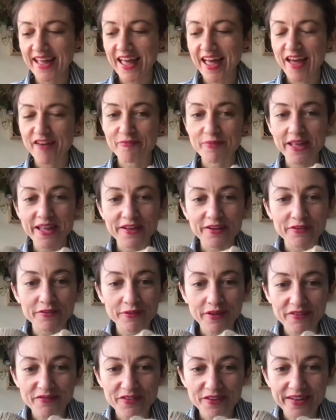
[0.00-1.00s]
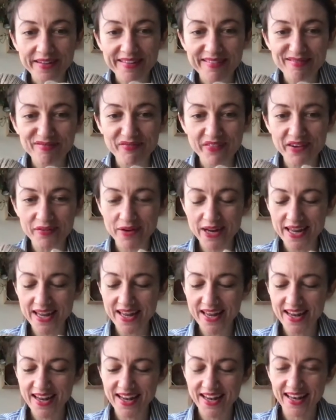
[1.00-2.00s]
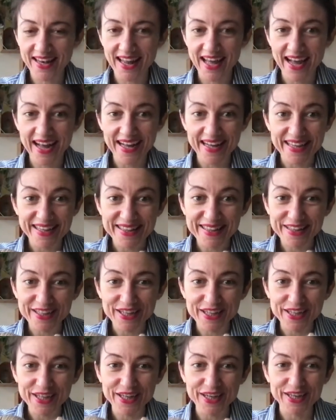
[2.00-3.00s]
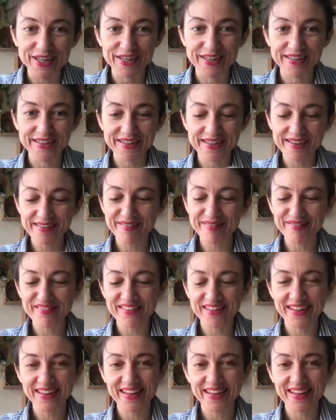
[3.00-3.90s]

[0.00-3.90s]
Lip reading: I've been going for these very light colors